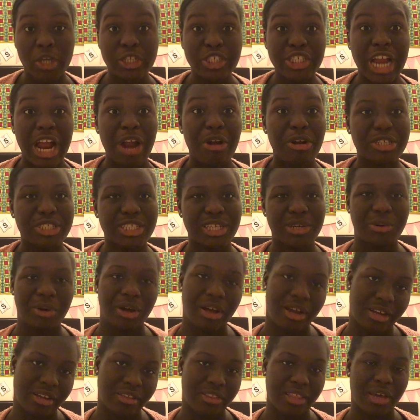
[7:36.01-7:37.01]
charity
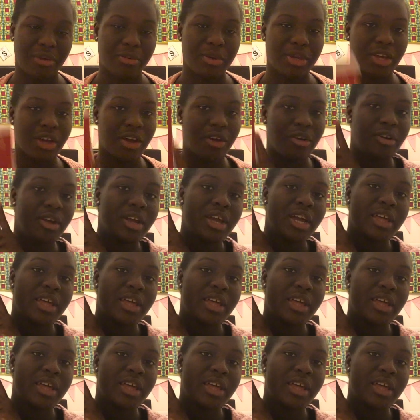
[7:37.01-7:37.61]
work. There we go.